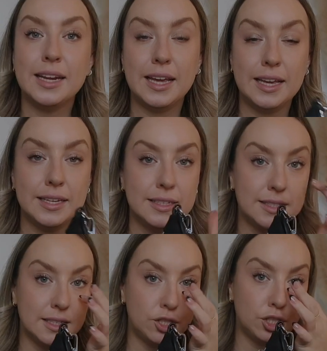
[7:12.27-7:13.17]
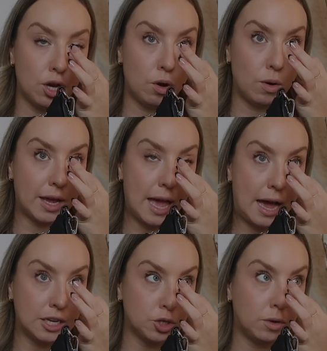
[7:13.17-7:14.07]
it is so
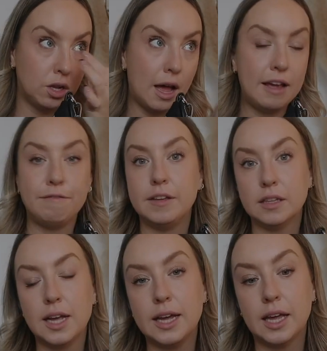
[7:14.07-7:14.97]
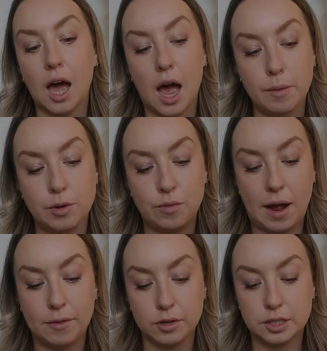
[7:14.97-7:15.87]
casual, I feel like I would
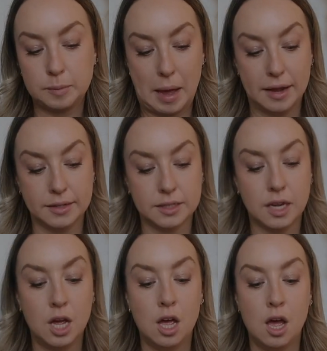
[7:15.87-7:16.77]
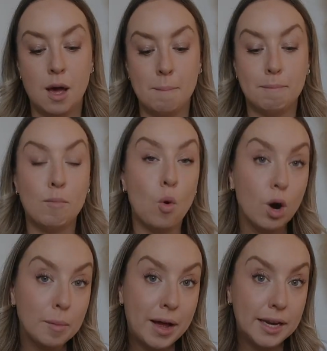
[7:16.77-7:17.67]
rather spend
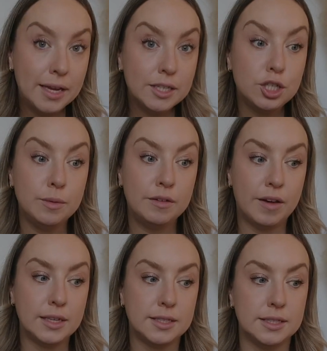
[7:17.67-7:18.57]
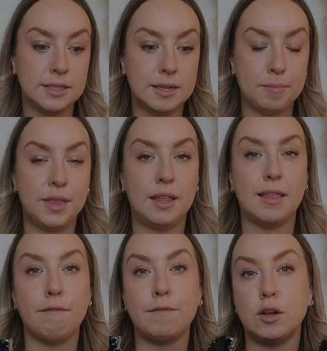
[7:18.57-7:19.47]
more money to invest in something
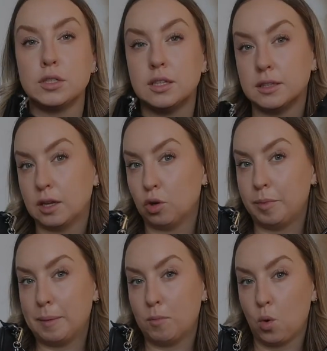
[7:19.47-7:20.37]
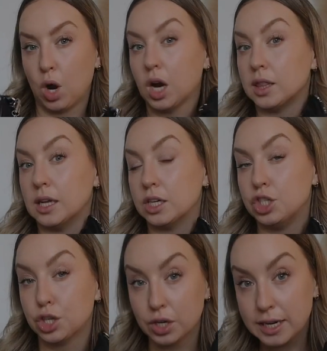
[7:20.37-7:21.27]
that felt a little bit more
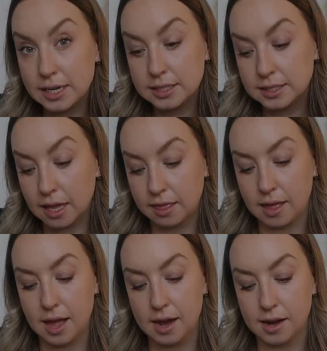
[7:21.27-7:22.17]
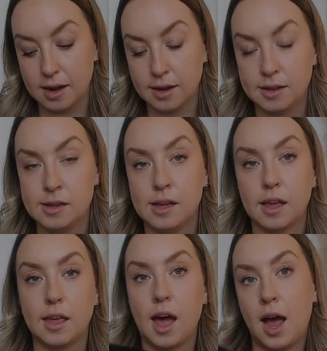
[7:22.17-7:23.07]
luxurious than
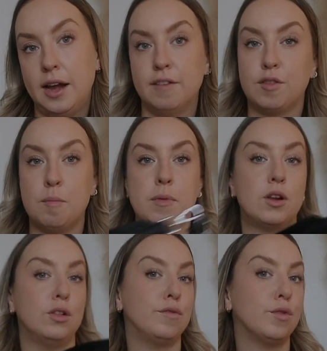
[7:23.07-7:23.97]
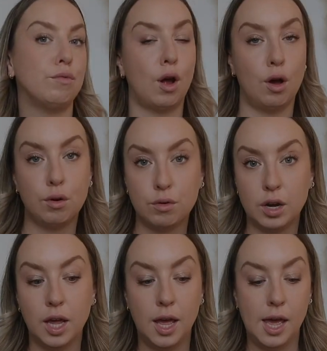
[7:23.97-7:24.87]
kind of the middle of the
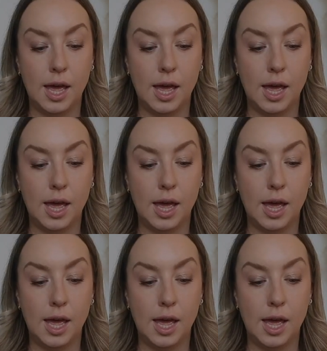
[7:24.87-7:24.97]
road